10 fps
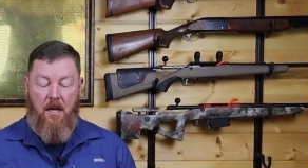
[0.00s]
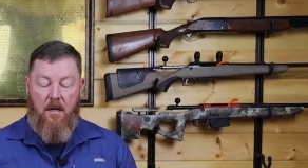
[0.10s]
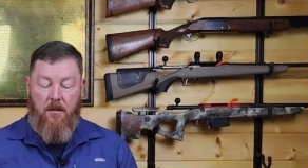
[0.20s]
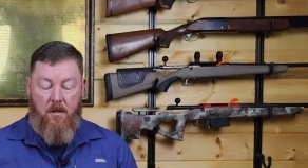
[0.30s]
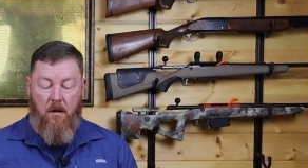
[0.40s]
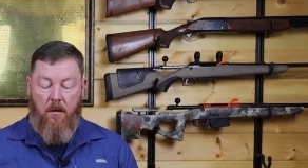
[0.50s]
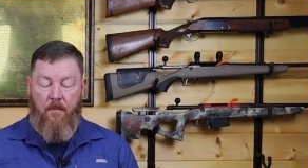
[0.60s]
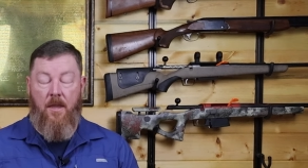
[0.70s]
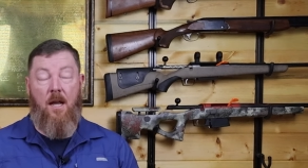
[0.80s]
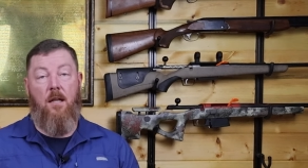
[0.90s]
So
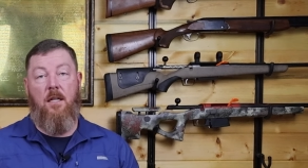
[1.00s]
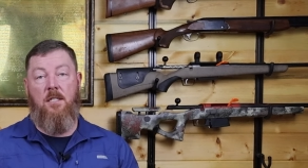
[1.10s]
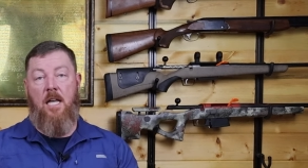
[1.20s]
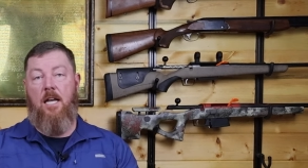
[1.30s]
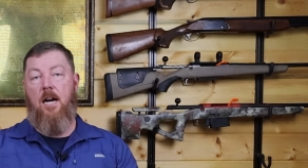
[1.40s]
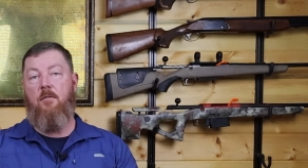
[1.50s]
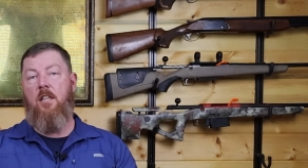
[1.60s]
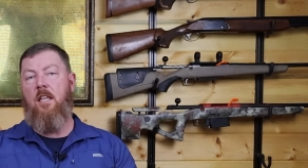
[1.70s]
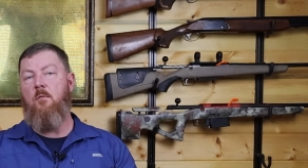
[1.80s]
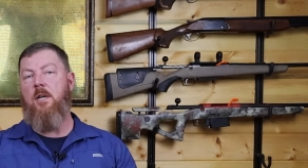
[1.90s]
let's take
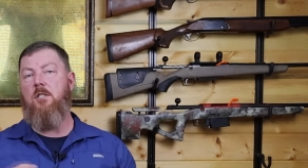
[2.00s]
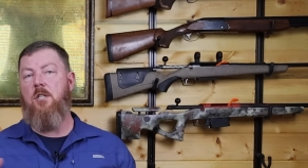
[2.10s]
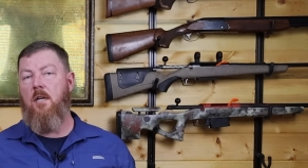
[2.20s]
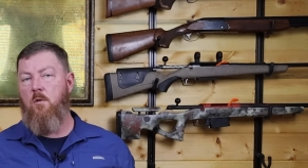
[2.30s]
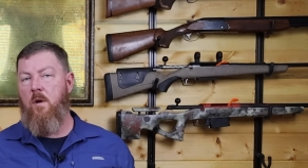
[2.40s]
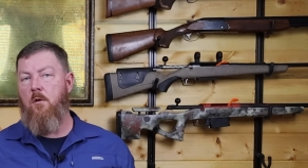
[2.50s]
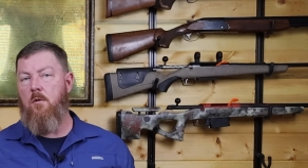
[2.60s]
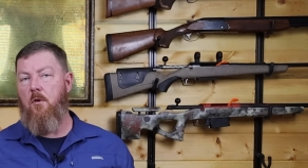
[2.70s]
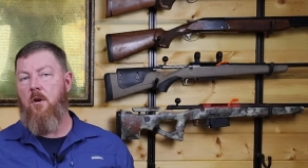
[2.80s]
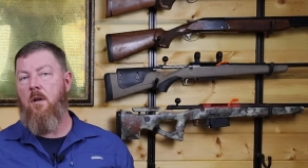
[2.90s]
everything we just went
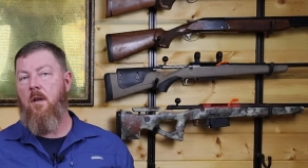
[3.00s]
over